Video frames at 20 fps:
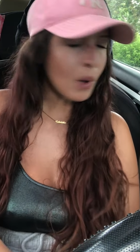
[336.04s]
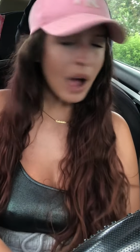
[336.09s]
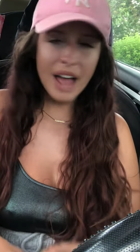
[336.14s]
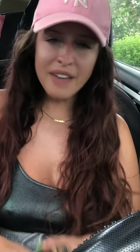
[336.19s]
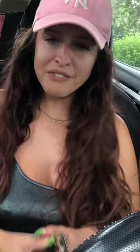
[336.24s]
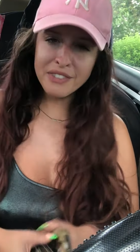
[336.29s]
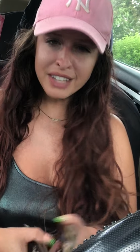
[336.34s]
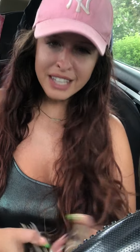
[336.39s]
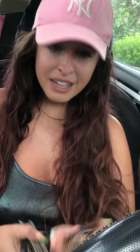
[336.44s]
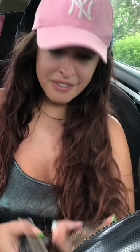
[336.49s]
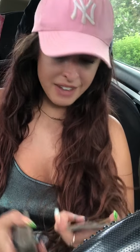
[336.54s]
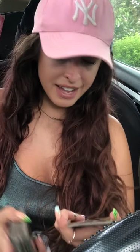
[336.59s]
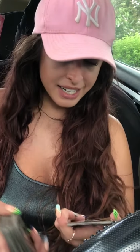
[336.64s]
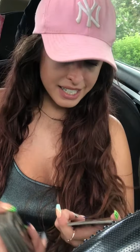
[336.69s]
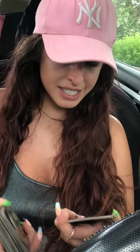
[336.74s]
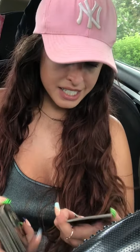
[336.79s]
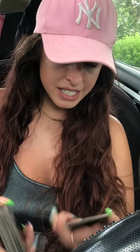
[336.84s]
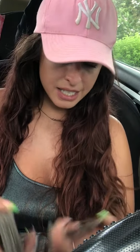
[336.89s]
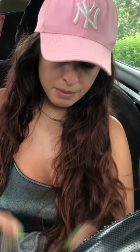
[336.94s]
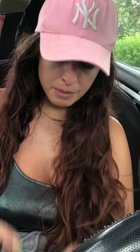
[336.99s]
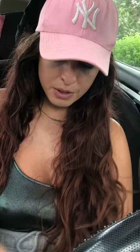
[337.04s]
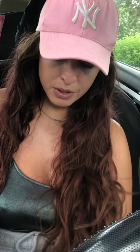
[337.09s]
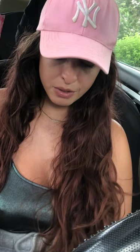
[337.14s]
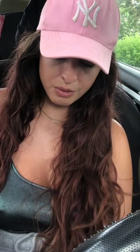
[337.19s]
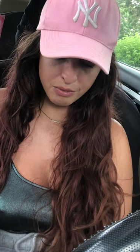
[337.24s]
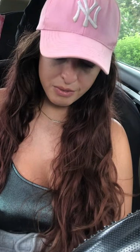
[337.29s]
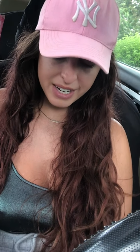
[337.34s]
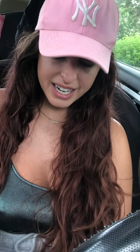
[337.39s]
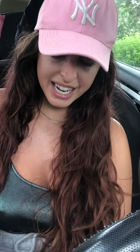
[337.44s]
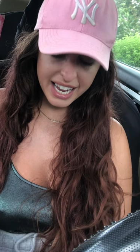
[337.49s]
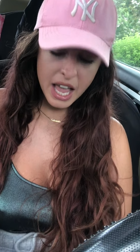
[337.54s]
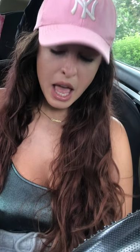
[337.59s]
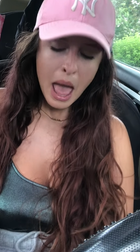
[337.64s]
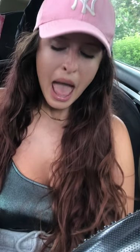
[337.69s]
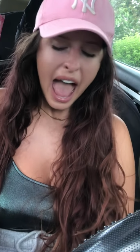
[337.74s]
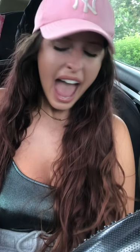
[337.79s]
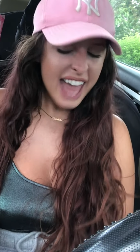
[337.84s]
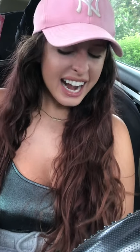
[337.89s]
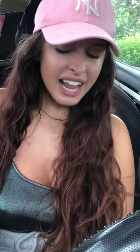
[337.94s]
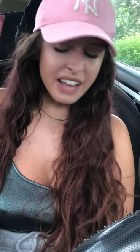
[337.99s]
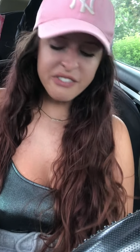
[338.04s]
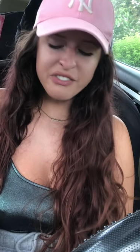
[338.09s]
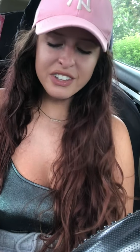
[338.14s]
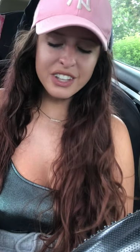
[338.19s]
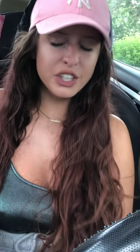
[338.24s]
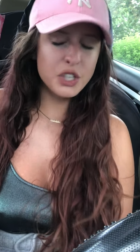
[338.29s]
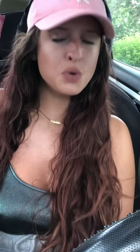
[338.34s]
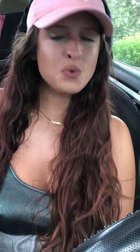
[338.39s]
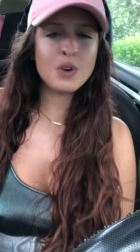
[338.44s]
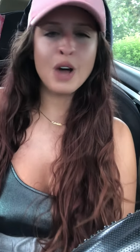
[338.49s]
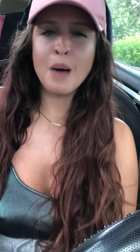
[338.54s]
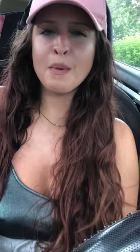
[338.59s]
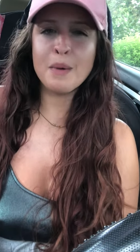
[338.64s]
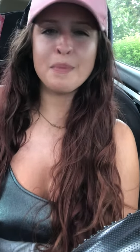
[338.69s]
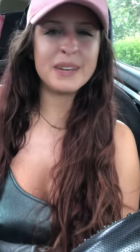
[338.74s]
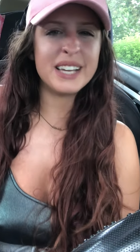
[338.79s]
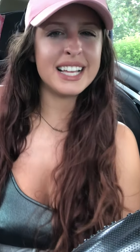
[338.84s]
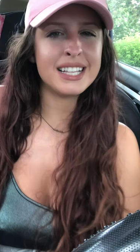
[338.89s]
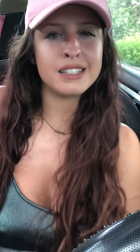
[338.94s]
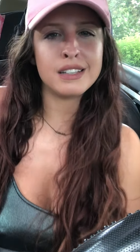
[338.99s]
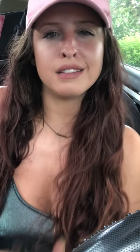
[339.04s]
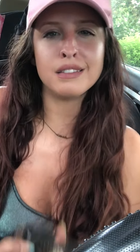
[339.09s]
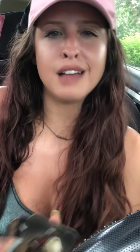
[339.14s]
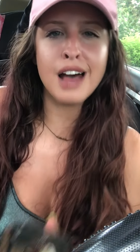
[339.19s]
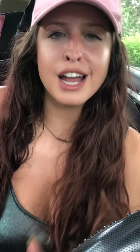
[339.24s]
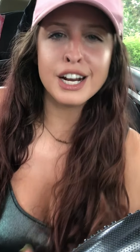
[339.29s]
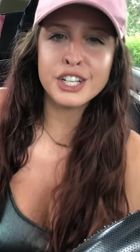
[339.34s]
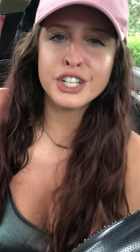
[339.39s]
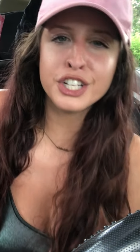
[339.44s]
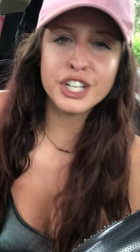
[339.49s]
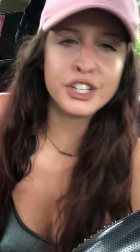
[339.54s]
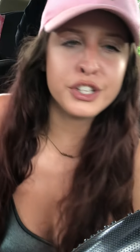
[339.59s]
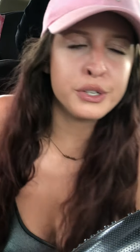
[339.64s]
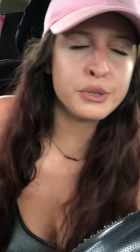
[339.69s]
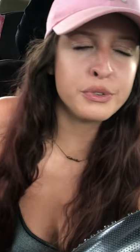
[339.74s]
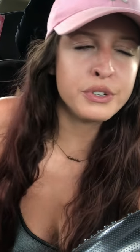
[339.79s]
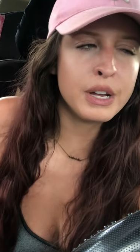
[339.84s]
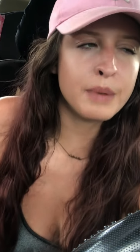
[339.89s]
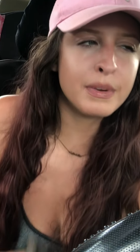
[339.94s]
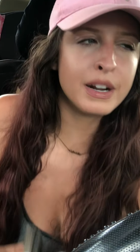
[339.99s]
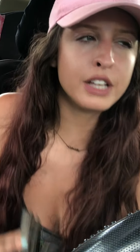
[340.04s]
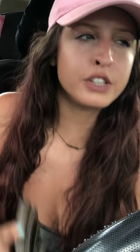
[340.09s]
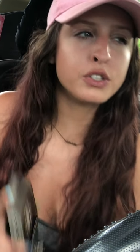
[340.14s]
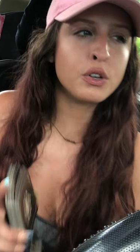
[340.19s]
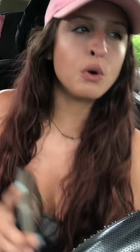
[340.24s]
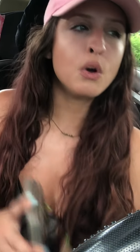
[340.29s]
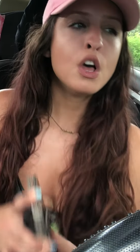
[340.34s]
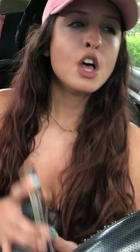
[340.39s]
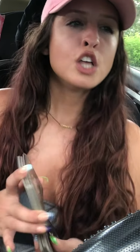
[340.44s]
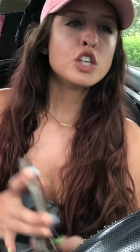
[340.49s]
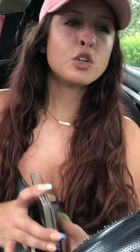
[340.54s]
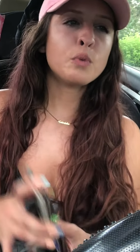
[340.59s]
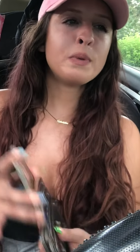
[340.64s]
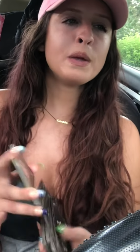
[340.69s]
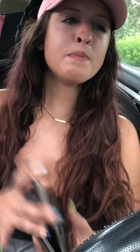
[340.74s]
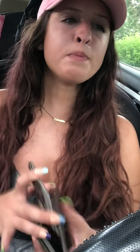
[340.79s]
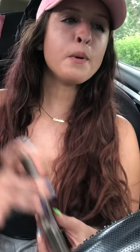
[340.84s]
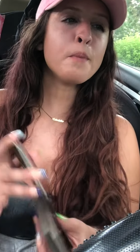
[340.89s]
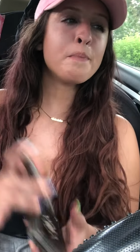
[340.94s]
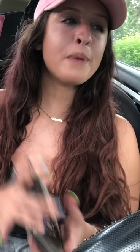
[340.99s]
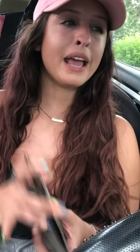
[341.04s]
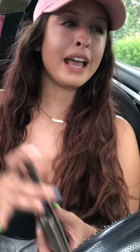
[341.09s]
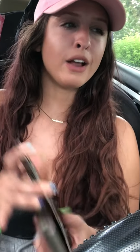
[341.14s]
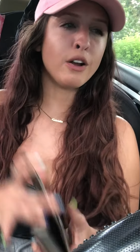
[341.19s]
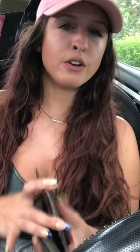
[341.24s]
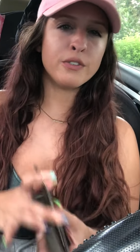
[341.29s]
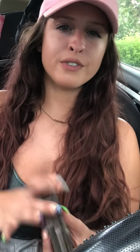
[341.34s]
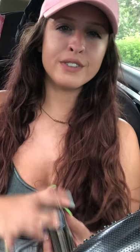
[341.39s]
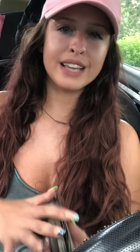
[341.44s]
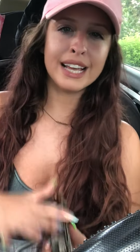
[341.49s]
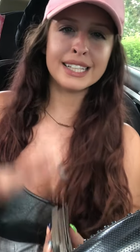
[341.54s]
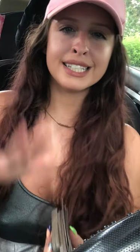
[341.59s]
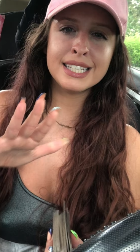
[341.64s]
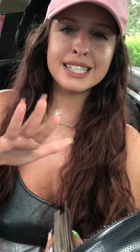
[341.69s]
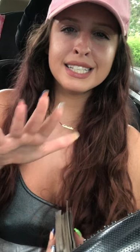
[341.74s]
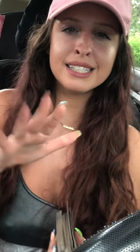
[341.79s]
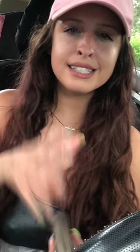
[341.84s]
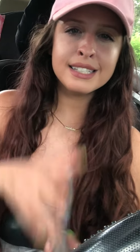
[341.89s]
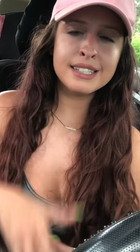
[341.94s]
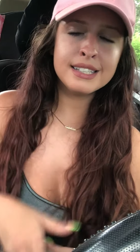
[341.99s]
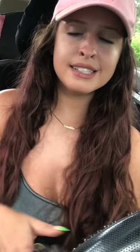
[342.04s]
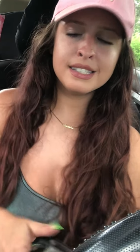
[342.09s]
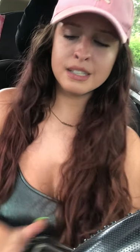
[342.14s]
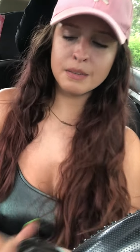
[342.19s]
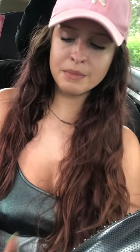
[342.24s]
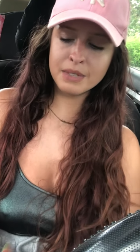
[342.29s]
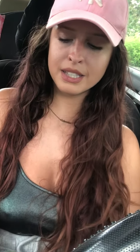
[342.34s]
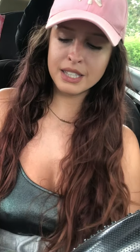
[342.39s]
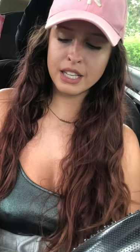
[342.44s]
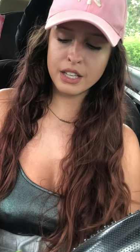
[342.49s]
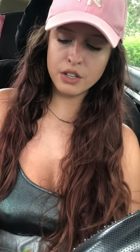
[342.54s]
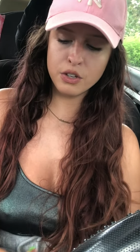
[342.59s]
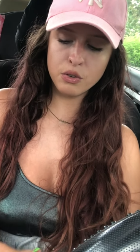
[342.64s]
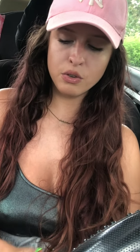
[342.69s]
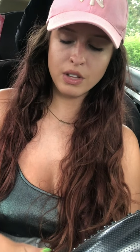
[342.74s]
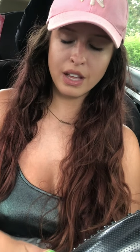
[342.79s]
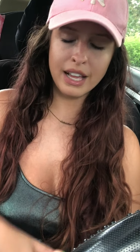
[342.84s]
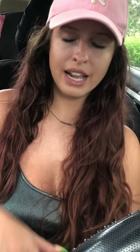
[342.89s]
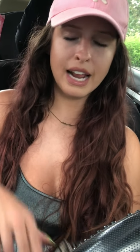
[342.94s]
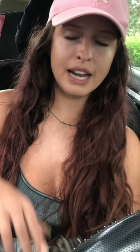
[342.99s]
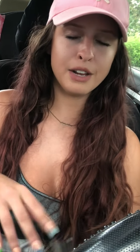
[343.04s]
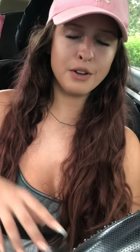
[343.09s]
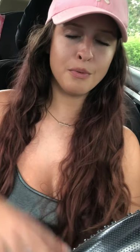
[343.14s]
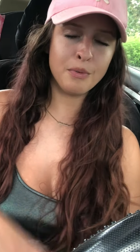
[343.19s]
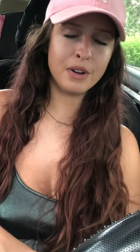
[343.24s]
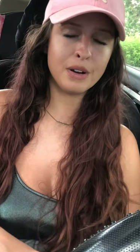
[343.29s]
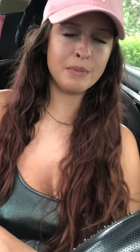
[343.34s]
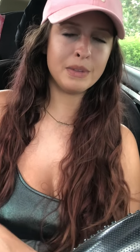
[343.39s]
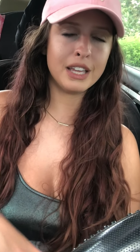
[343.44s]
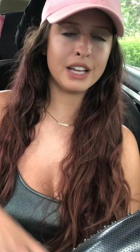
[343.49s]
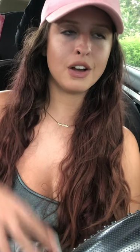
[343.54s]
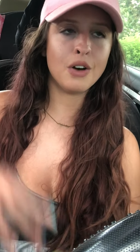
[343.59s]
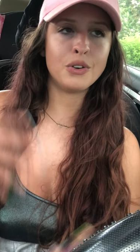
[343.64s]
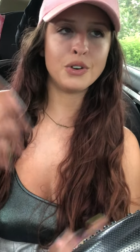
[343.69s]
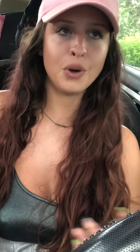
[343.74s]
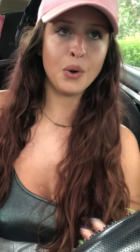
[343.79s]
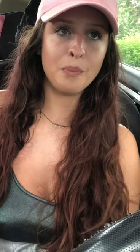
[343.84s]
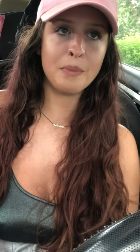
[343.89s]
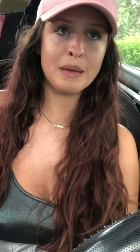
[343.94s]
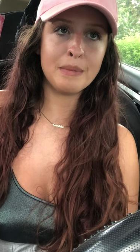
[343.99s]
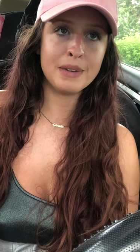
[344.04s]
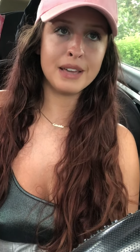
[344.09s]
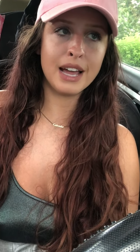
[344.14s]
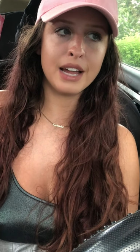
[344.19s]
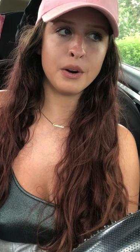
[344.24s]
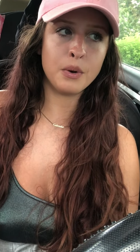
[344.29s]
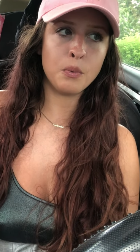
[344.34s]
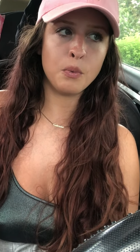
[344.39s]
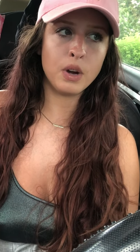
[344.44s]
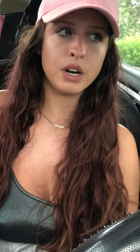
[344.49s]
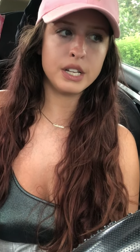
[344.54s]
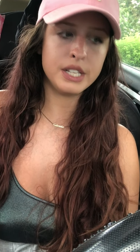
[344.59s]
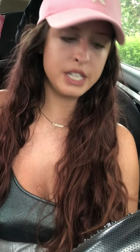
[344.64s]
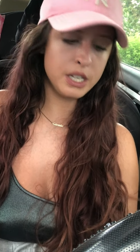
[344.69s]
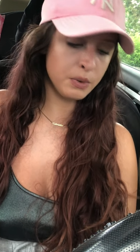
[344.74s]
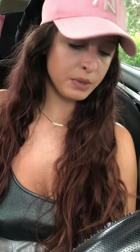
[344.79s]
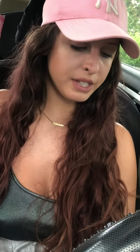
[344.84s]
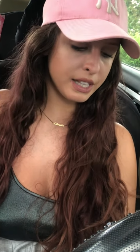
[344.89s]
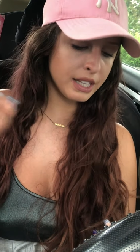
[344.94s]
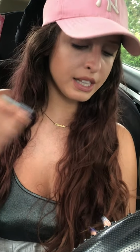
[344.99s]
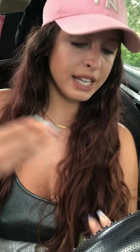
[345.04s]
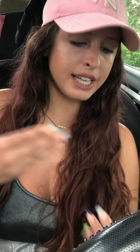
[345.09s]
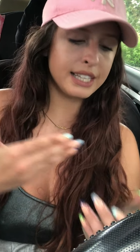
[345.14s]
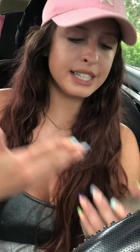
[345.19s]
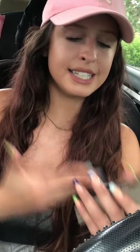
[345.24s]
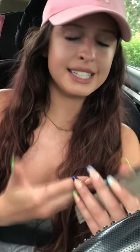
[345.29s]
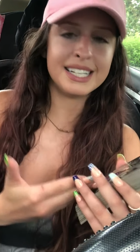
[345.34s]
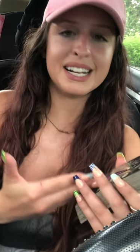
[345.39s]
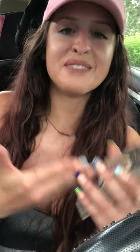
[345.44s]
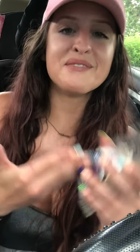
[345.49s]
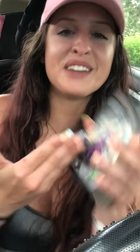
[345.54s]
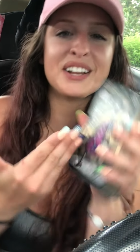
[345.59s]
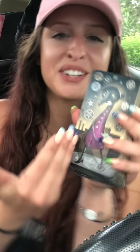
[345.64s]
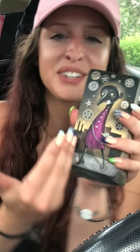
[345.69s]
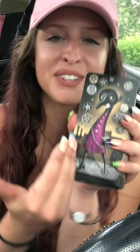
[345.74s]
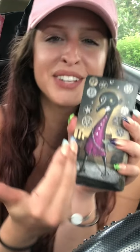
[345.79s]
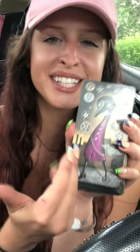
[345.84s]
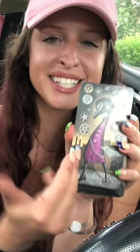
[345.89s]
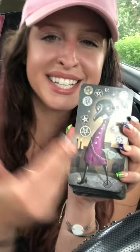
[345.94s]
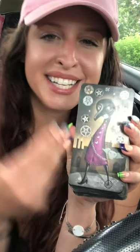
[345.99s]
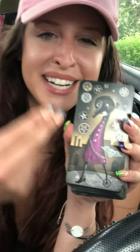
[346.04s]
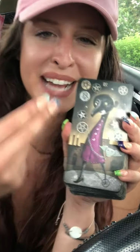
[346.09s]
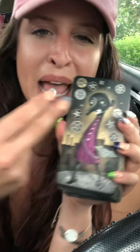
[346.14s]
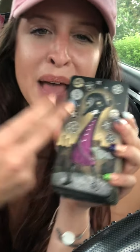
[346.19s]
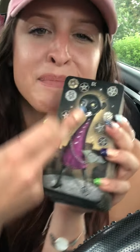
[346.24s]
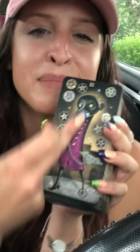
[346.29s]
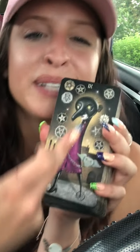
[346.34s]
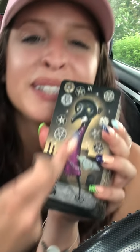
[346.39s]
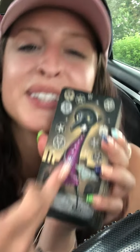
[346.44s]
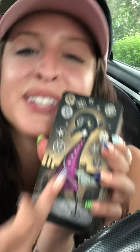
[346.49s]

I feel like I've had a similar reading. And I feel like you come up against a lot of shit too, Gemini. So so be prepared for that. See, this isn't something that you uh, and you're gonna be like, oh no, maybe I don't want to deal with it. Like, listen, eventually it's gonna happen.